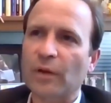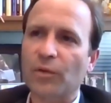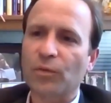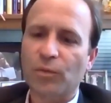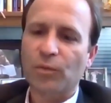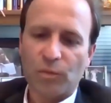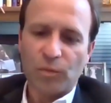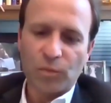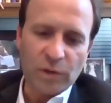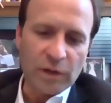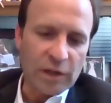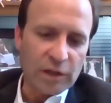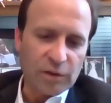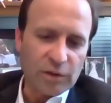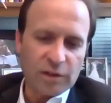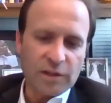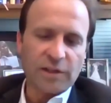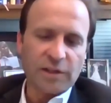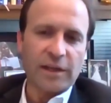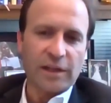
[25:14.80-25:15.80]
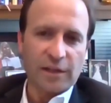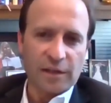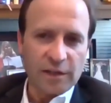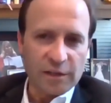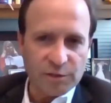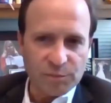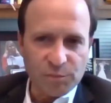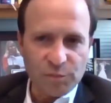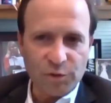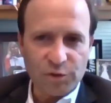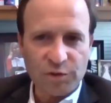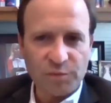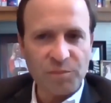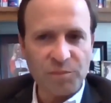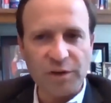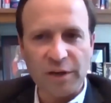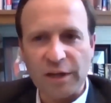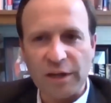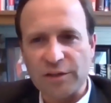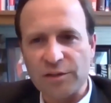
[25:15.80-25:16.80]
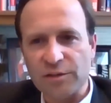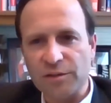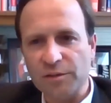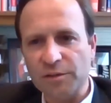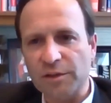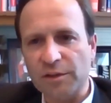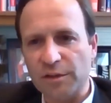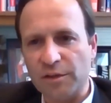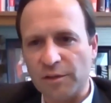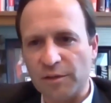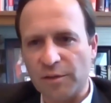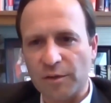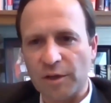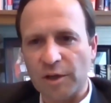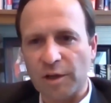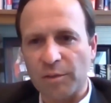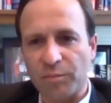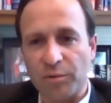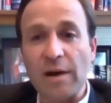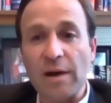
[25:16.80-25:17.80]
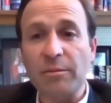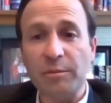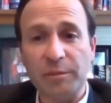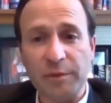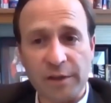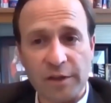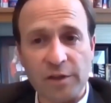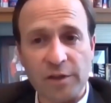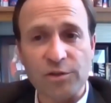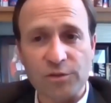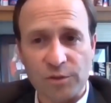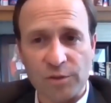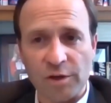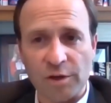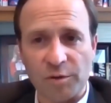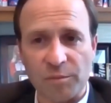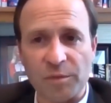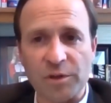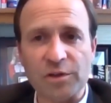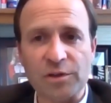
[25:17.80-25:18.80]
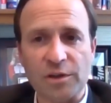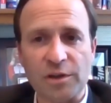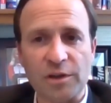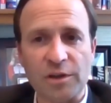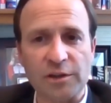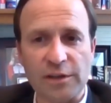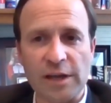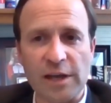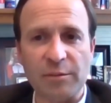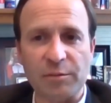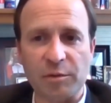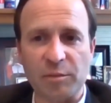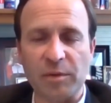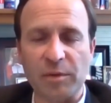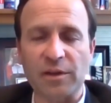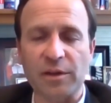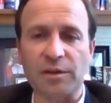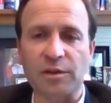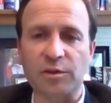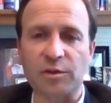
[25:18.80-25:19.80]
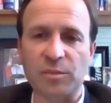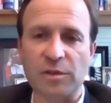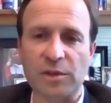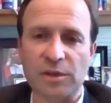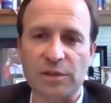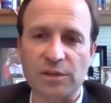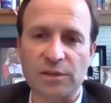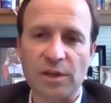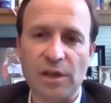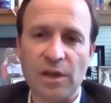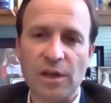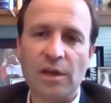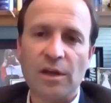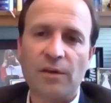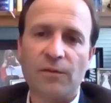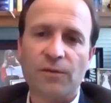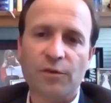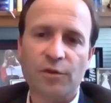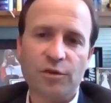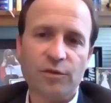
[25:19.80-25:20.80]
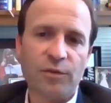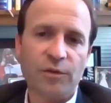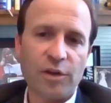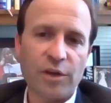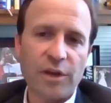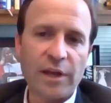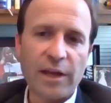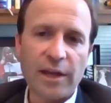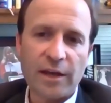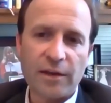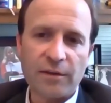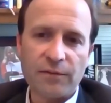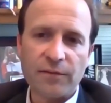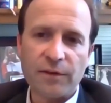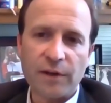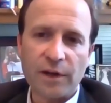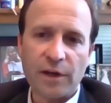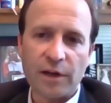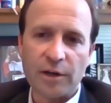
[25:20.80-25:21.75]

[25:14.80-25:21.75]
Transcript: when I looked at that list, most of them are actually, probably industry here in Michigan is happy about this because first of all, you have